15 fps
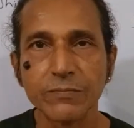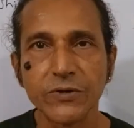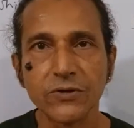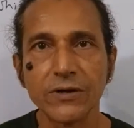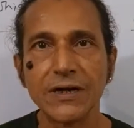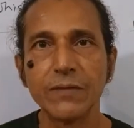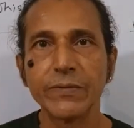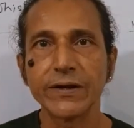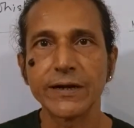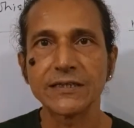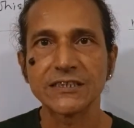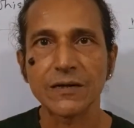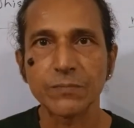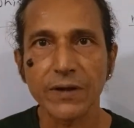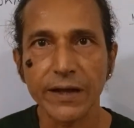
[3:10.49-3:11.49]
between demand and
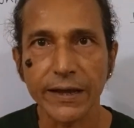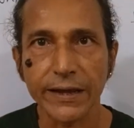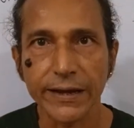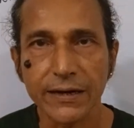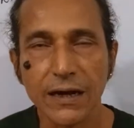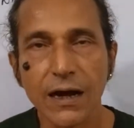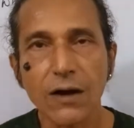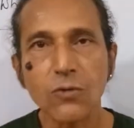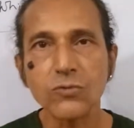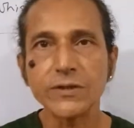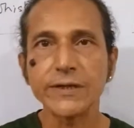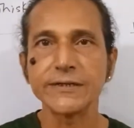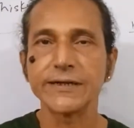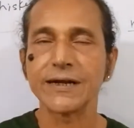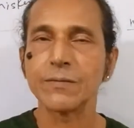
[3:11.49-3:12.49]
supply and how they
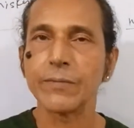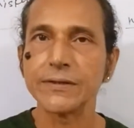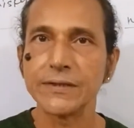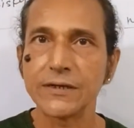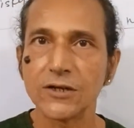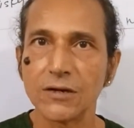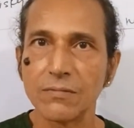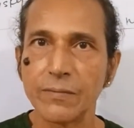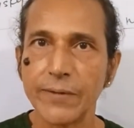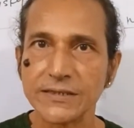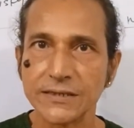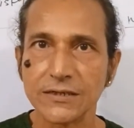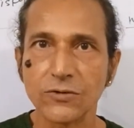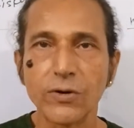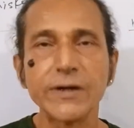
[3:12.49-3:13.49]
determine the equilibrium price
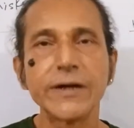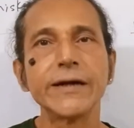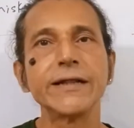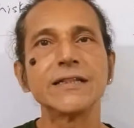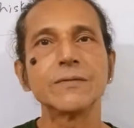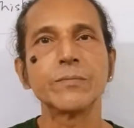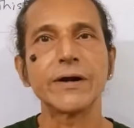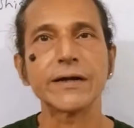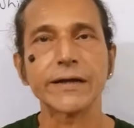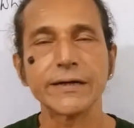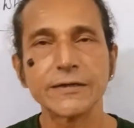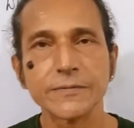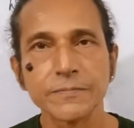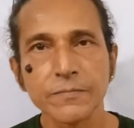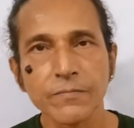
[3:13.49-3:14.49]
and quantity in the
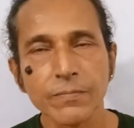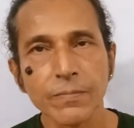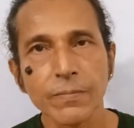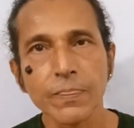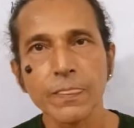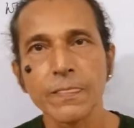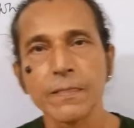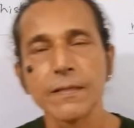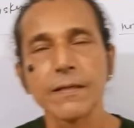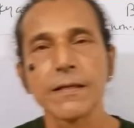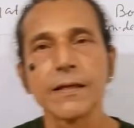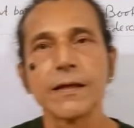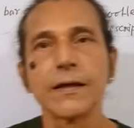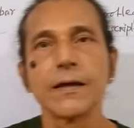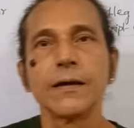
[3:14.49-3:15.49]
market,
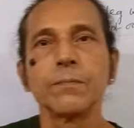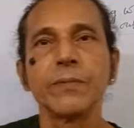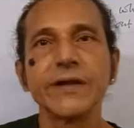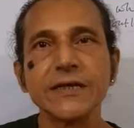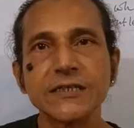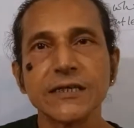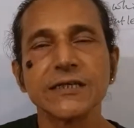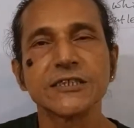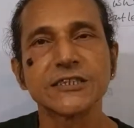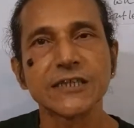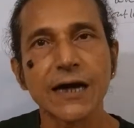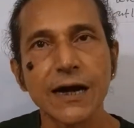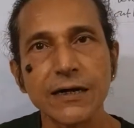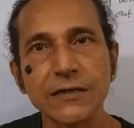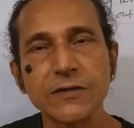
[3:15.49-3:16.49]
please
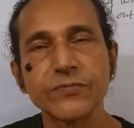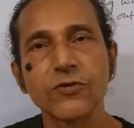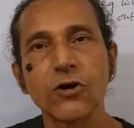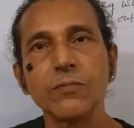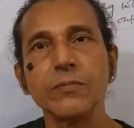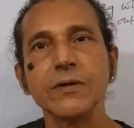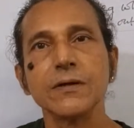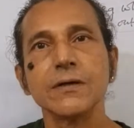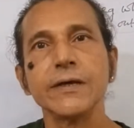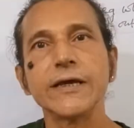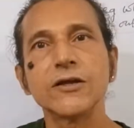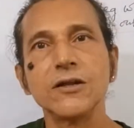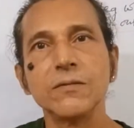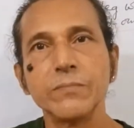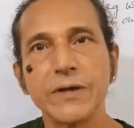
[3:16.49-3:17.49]
start from
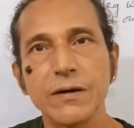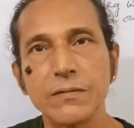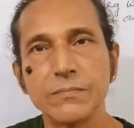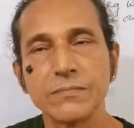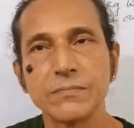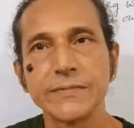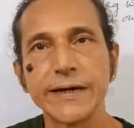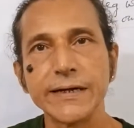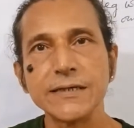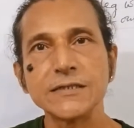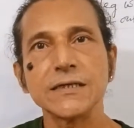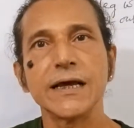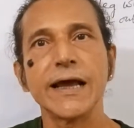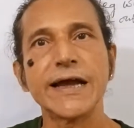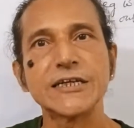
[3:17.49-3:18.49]
equilibrium. That is,
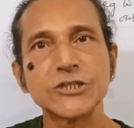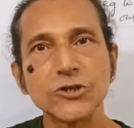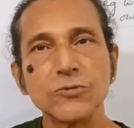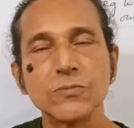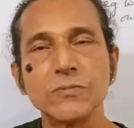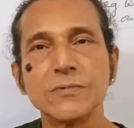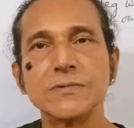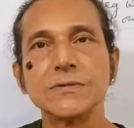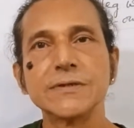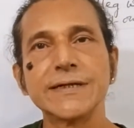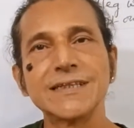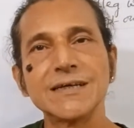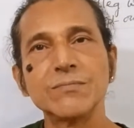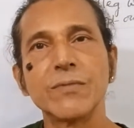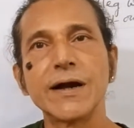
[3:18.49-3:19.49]
assume that
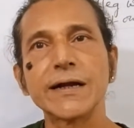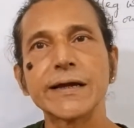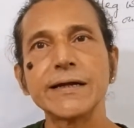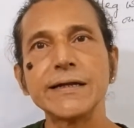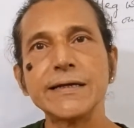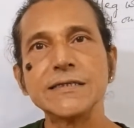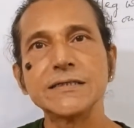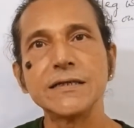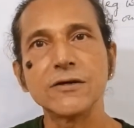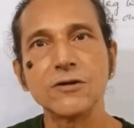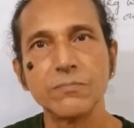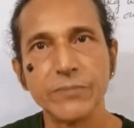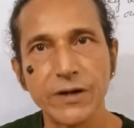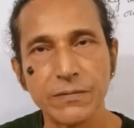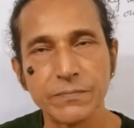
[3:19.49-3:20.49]
the market is in
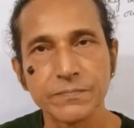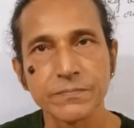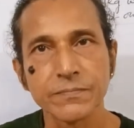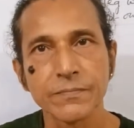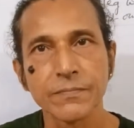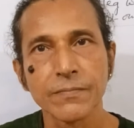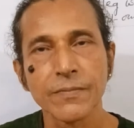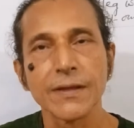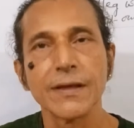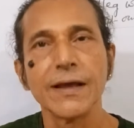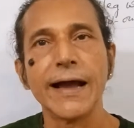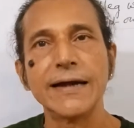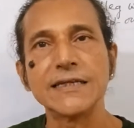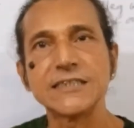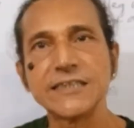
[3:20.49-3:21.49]
equilibrium.
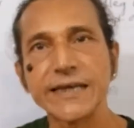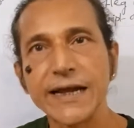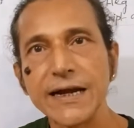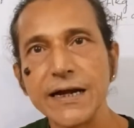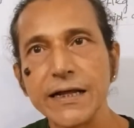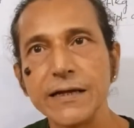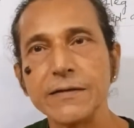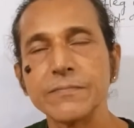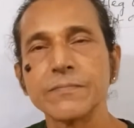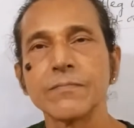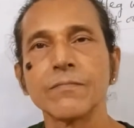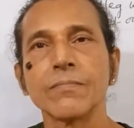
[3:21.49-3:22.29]
And secondly,